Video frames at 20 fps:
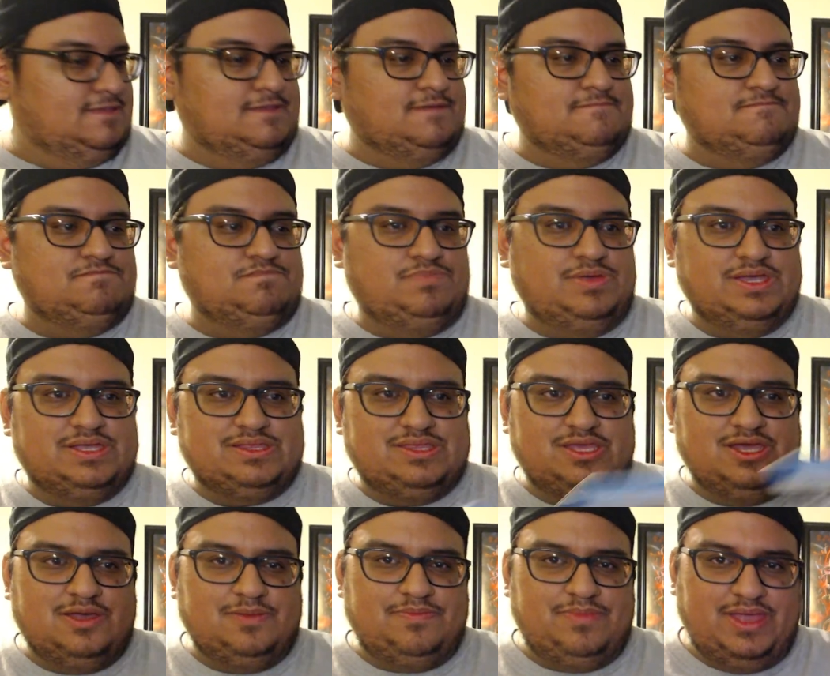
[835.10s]
Picked
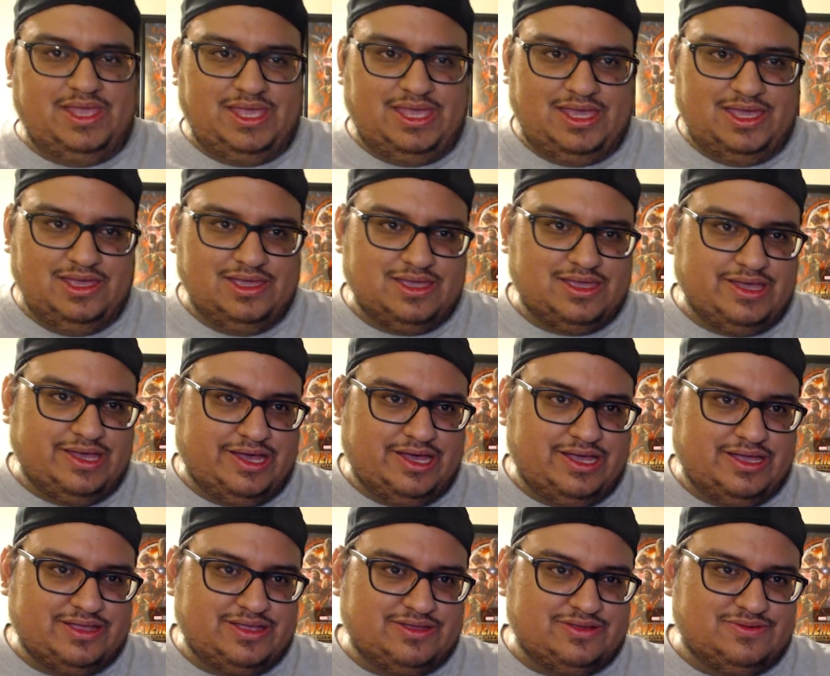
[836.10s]
up
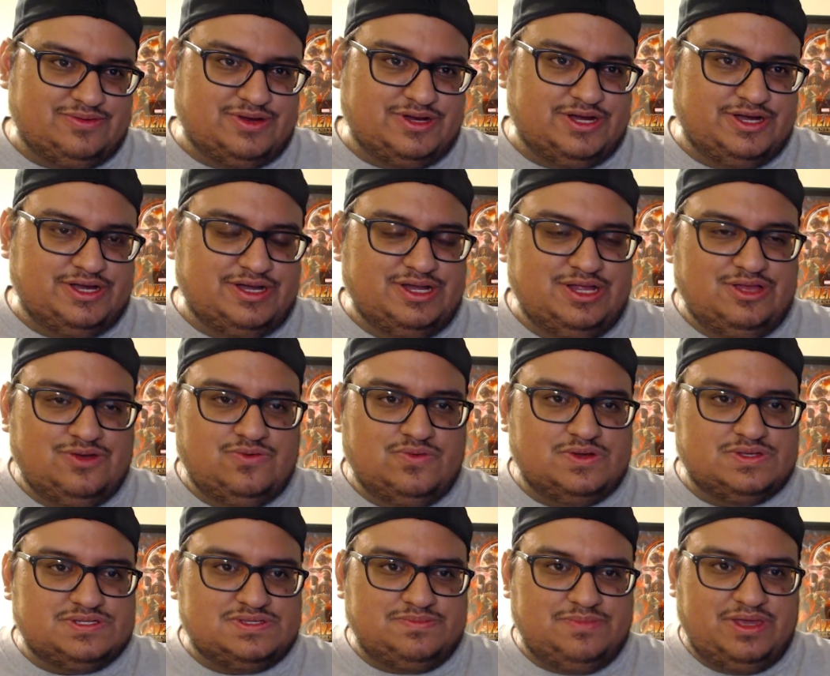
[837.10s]
Hancock, where Will
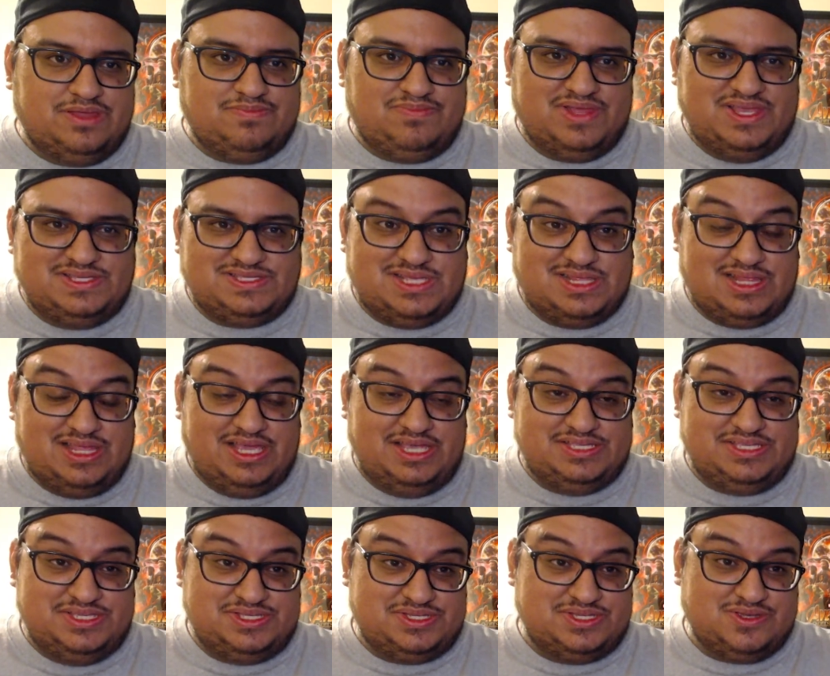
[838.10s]
Smith plays a
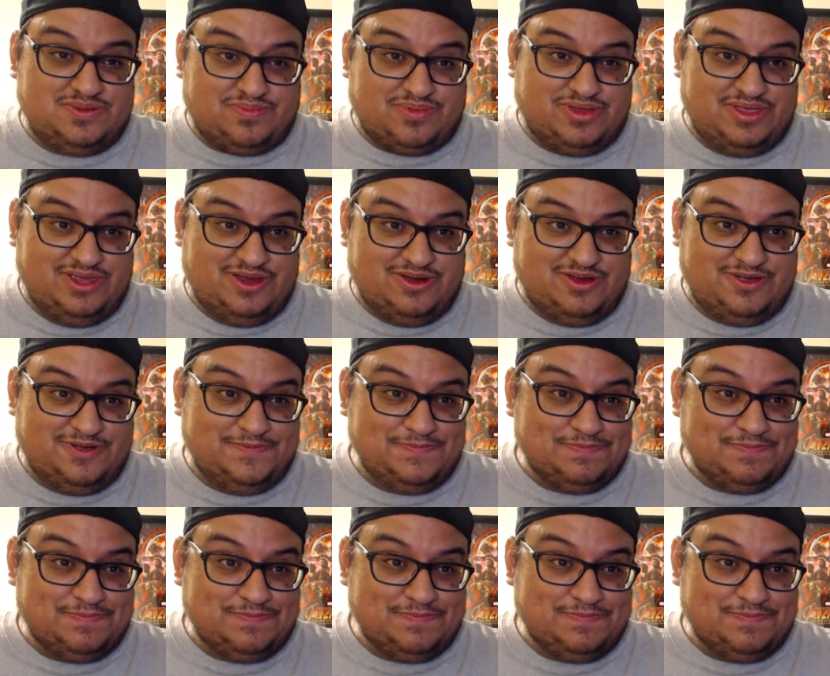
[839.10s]
lazy superhero.